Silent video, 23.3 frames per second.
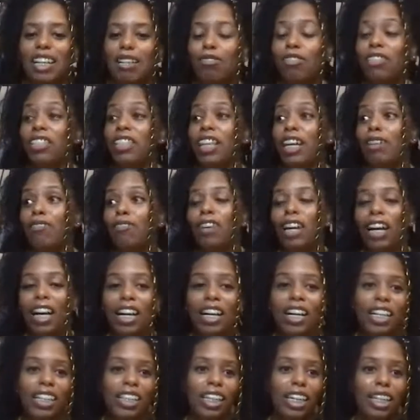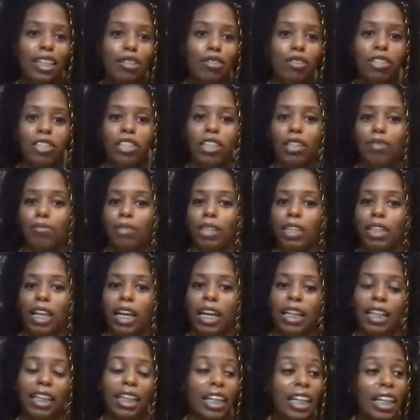I was like, wow, I thought this was going to be like
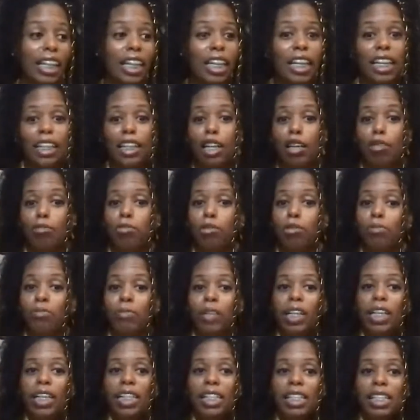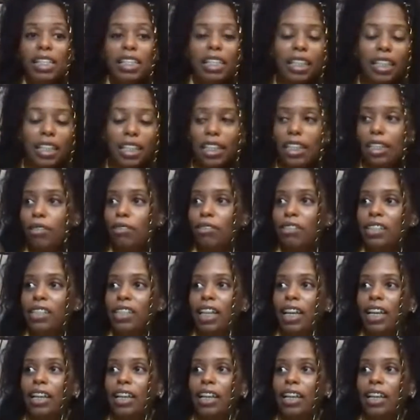a couple months. And then it was like,